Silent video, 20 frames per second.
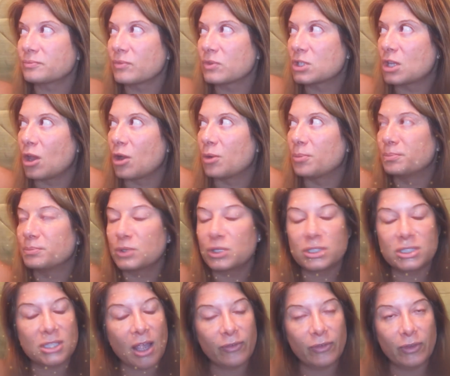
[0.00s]
So, good
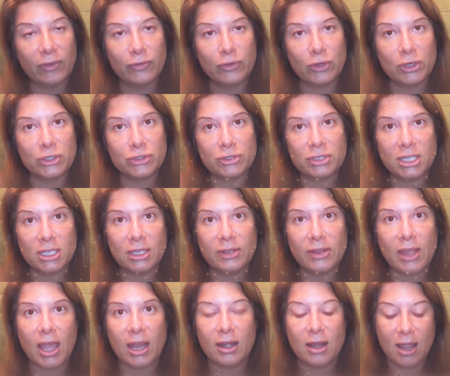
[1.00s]
stuff if you're interested in
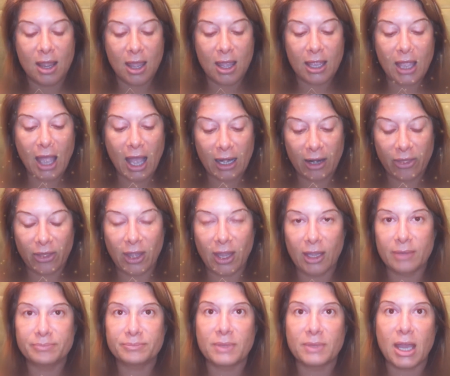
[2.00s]
that kind of
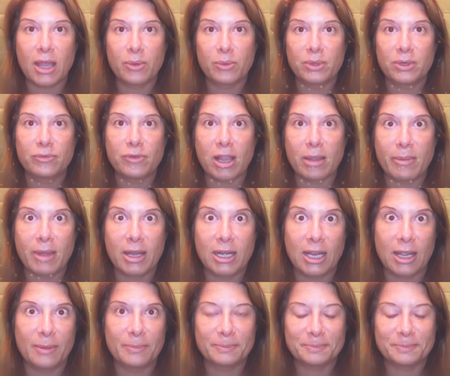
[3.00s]
thing. I would recommend it.